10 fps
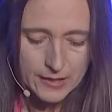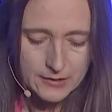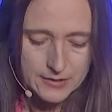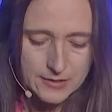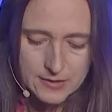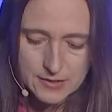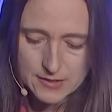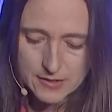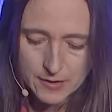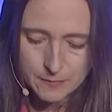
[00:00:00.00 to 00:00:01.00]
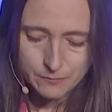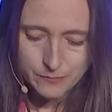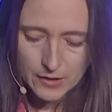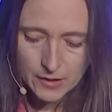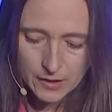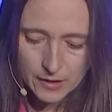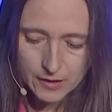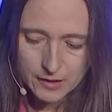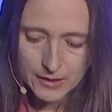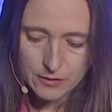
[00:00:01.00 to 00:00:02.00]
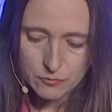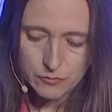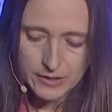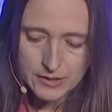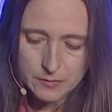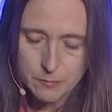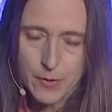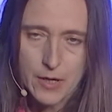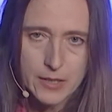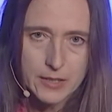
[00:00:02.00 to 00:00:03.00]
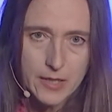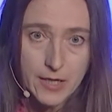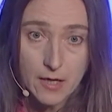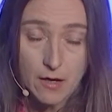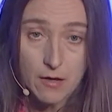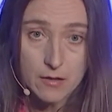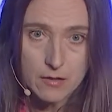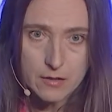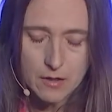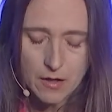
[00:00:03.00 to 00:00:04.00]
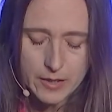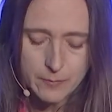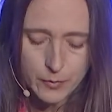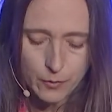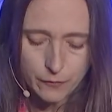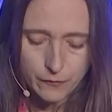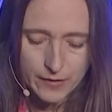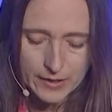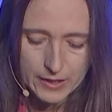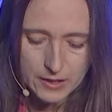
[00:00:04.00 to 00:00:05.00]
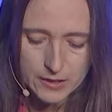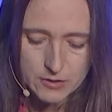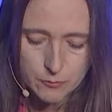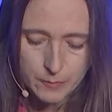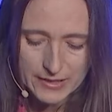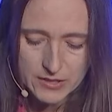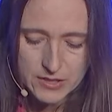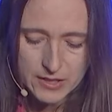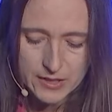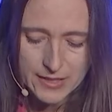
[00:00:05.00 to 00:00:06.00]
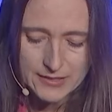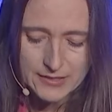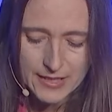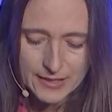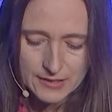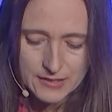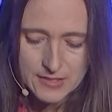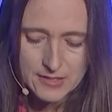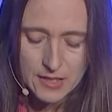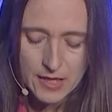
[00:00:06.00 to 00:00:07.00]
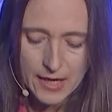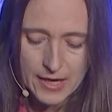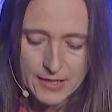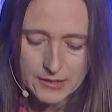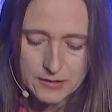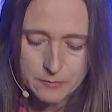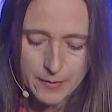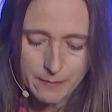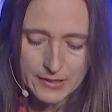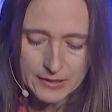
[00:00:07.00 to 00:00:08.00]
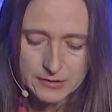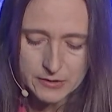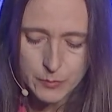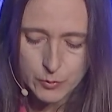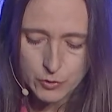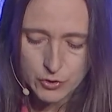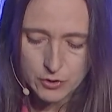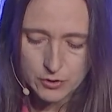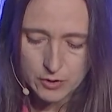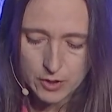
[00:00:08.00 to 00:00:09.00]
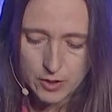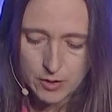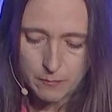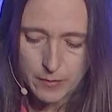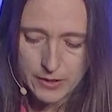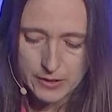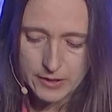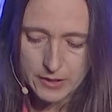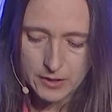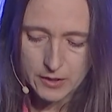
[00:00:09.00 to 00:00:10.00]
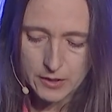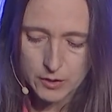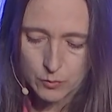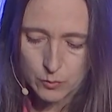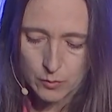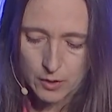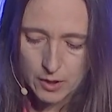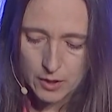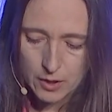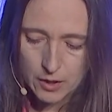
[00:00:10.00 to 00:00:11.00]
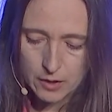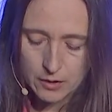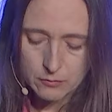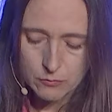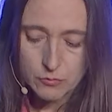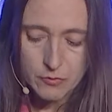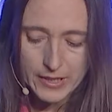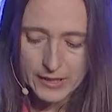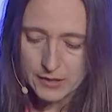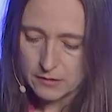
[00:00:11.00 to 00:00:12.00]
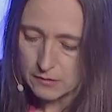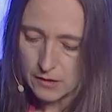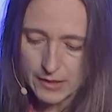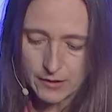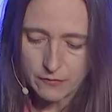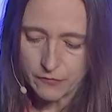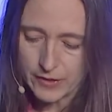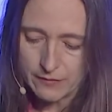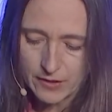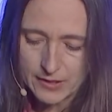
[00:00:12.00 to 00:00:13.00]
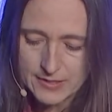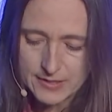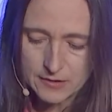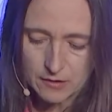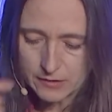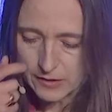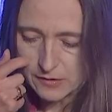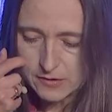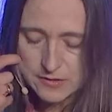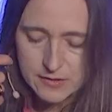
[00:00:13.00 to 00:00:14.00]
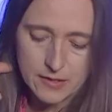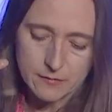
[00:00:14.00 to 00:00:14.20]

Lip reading: And this is illustrated by the high-profile supply chain attacks and public attribution by the EU, Ukraine, Five Eyes, and others,